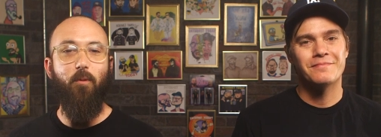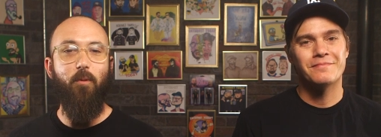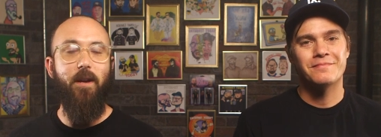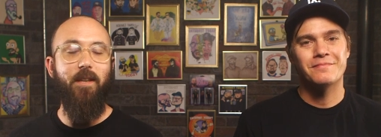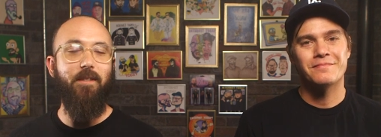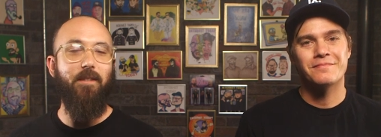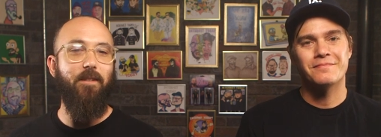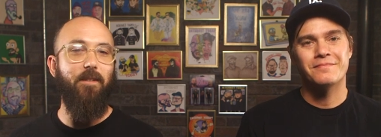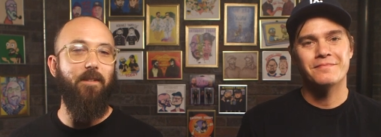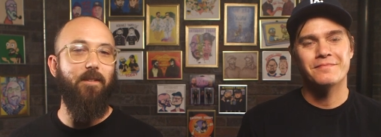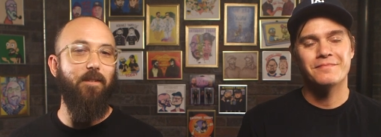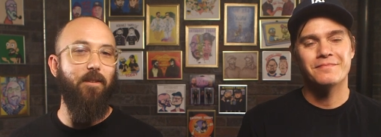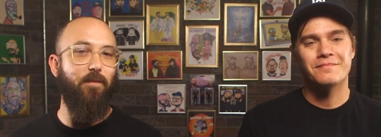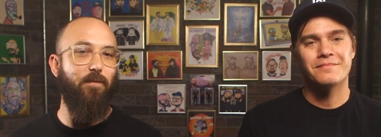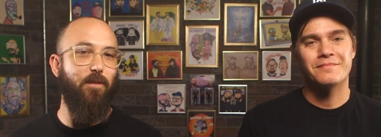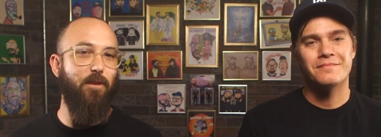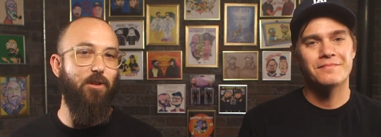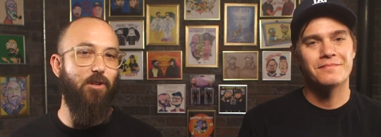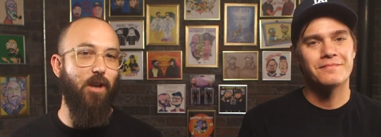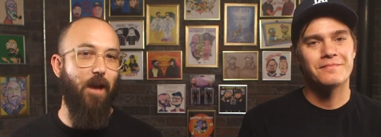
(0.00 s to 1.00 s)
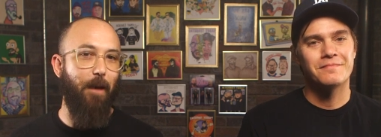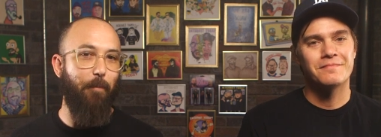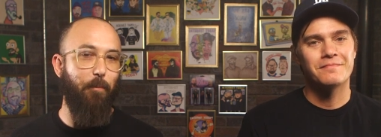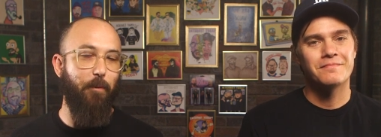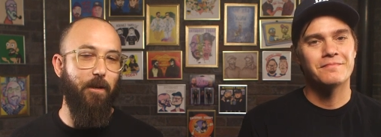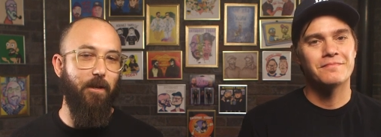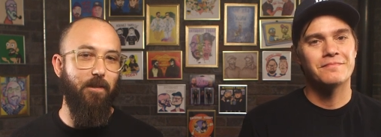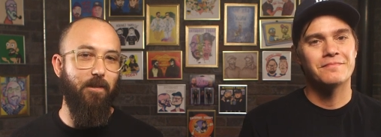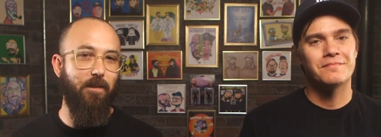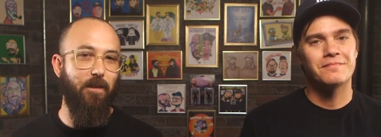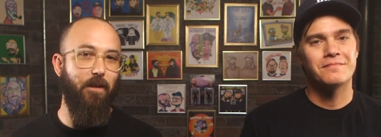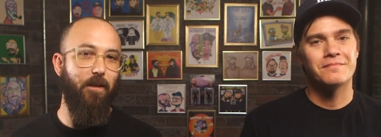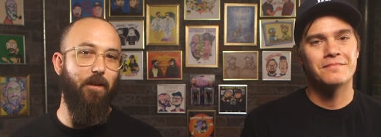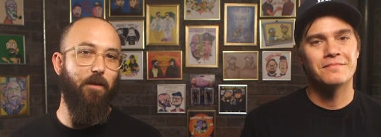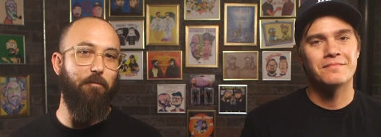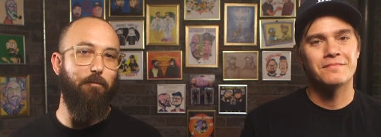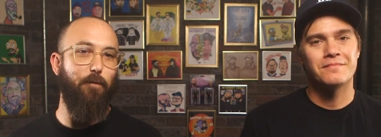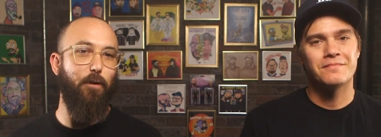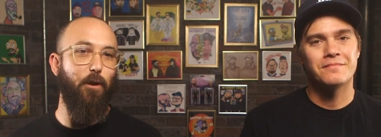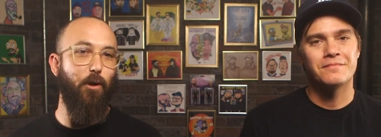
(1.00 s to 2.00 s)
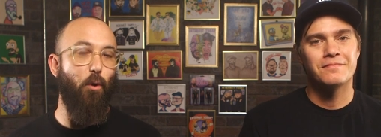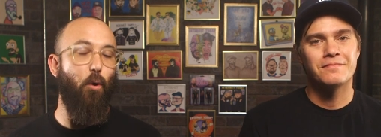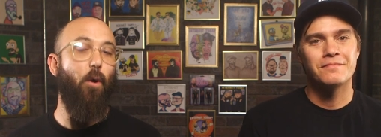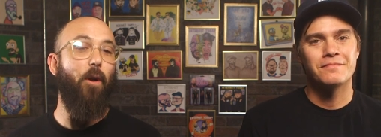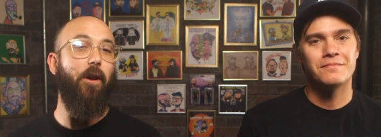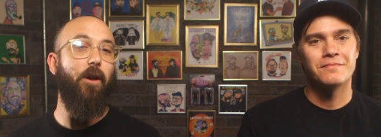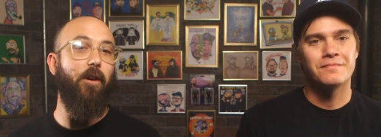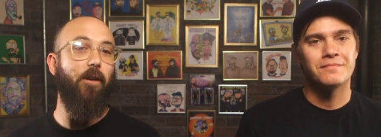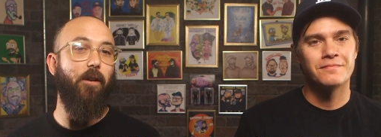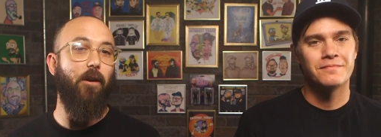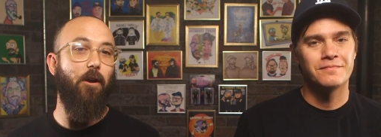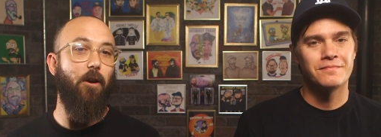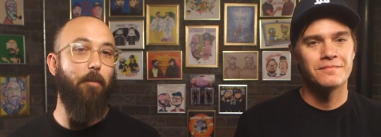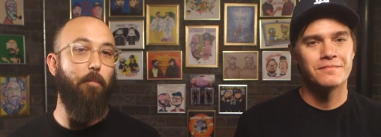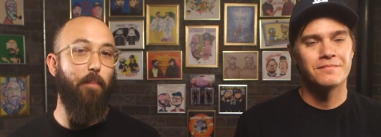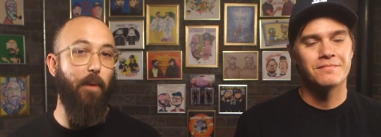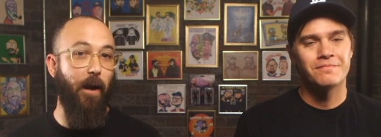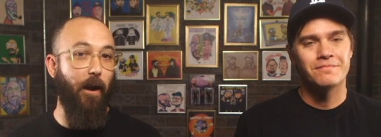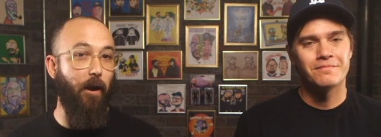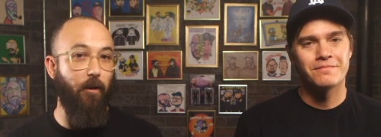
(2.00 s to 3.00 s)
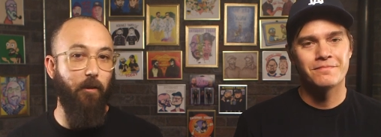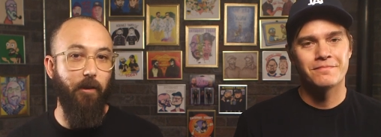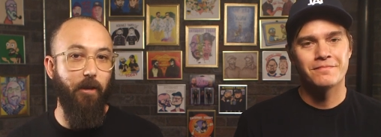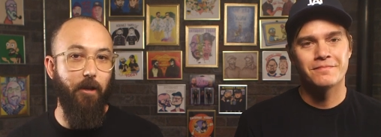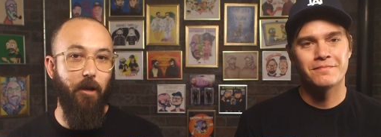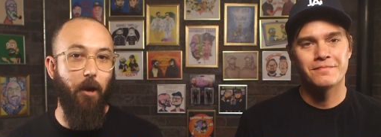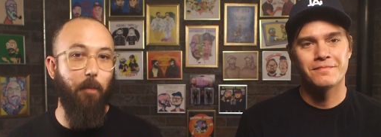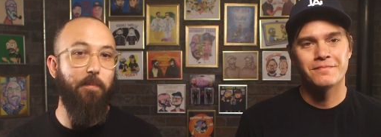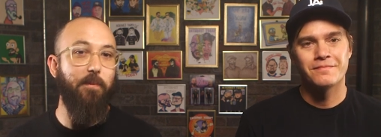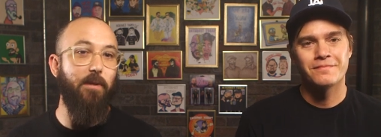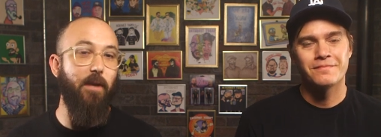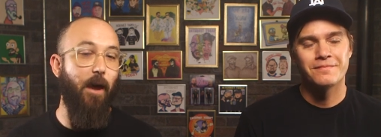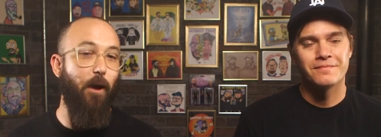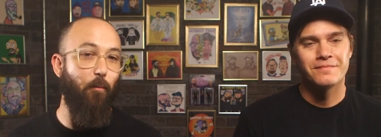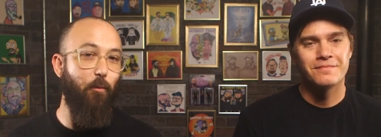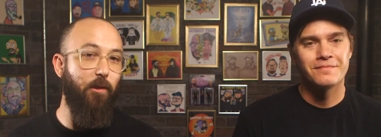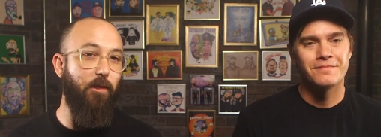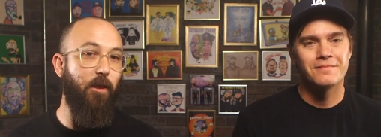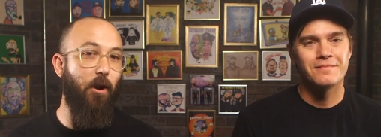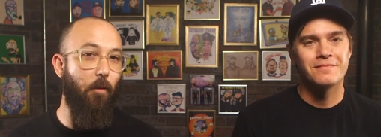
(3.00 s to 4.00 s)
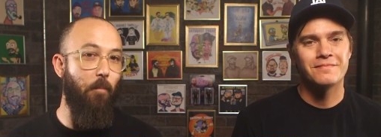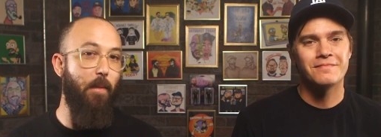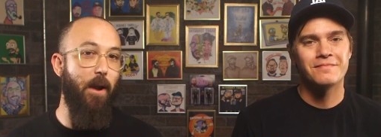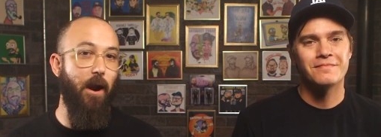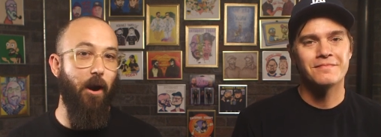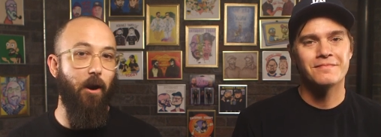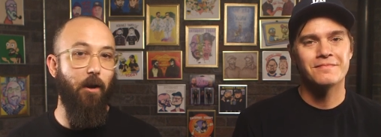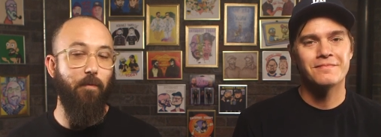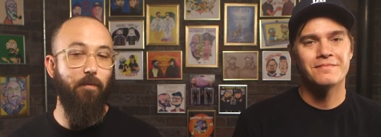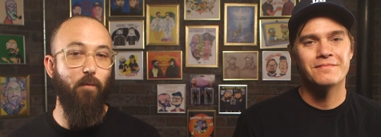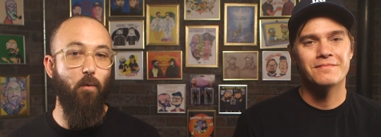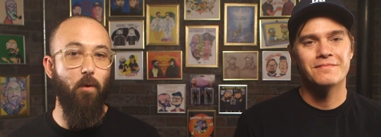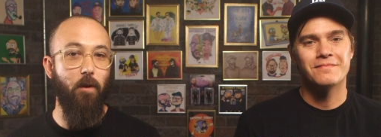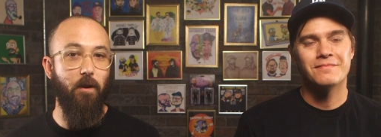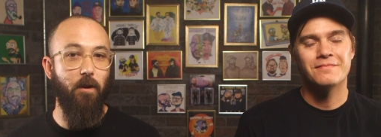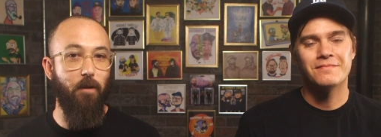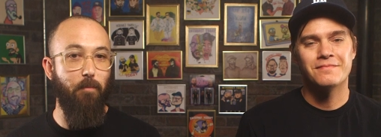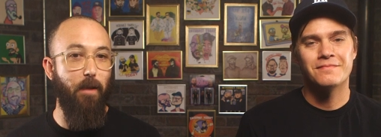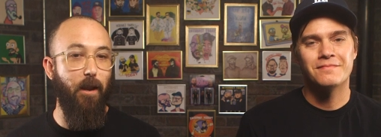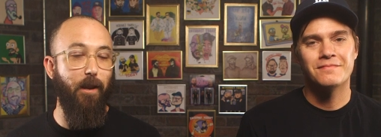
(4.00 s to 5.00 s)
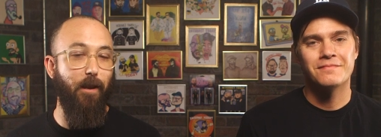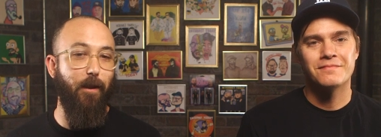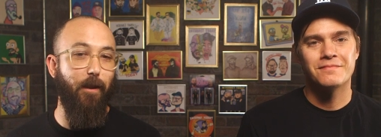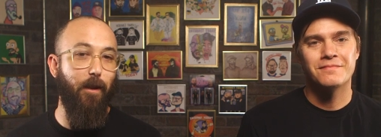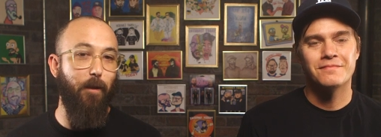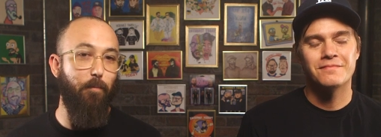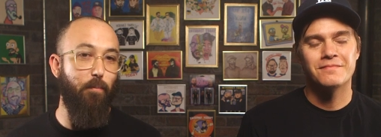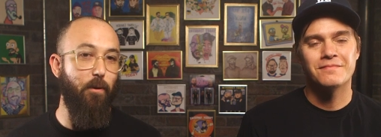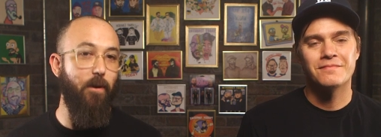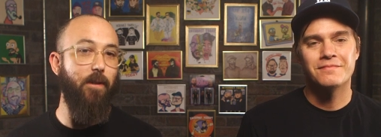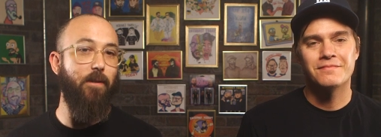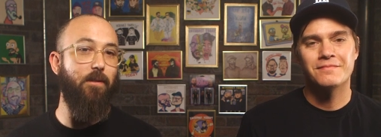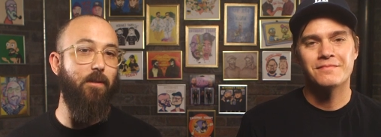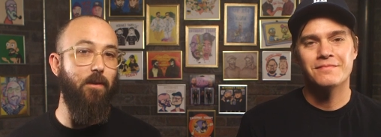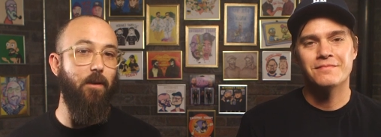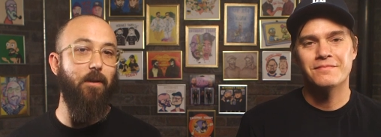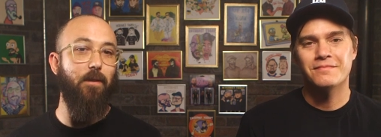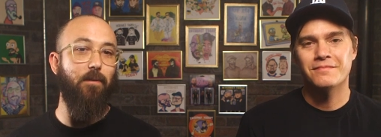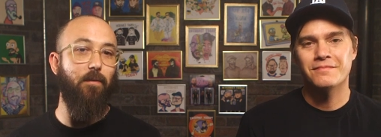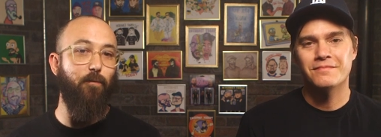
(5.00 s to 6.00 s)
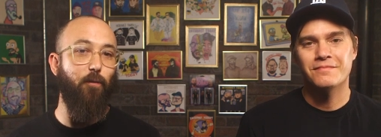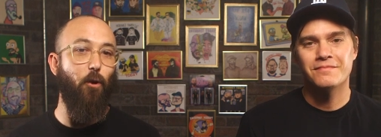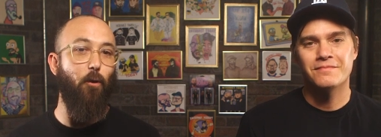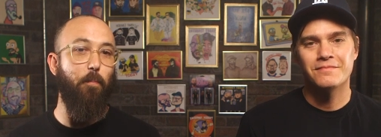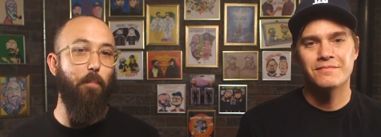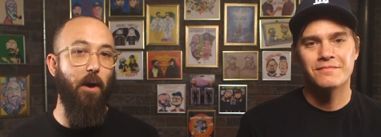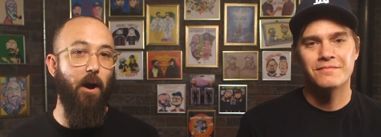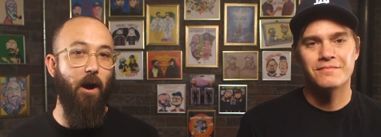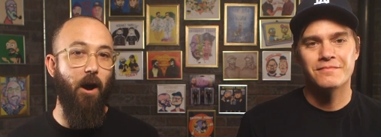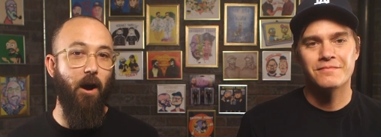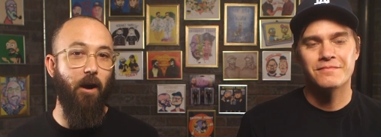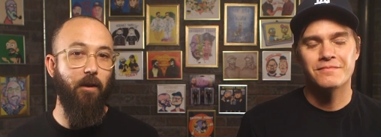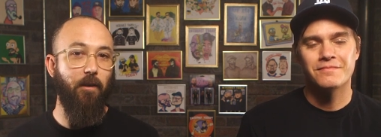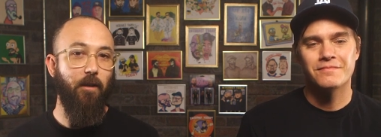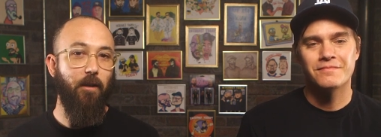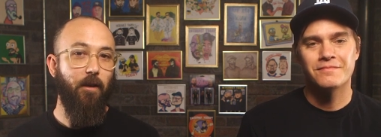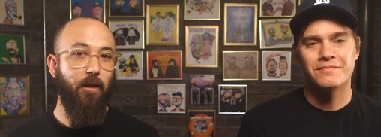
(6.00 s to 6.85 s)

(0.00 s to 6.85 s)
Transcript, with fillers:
Speaker 1: residents of the Japanese city of Nagoya are apparently upset with their mayor for committing a pretty serious faux pas